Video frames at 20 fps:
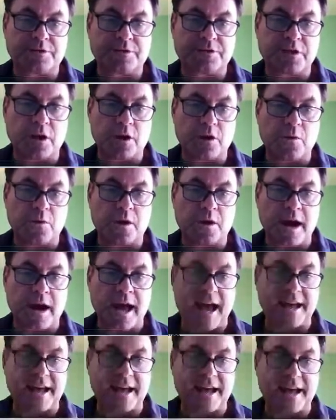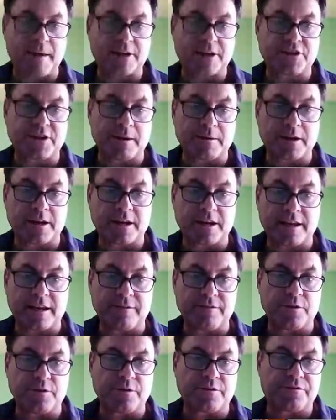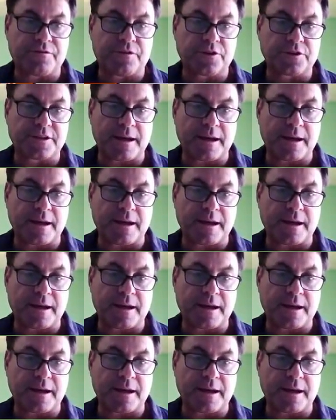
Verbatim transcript: so as I mentioned, I'm going to give you the full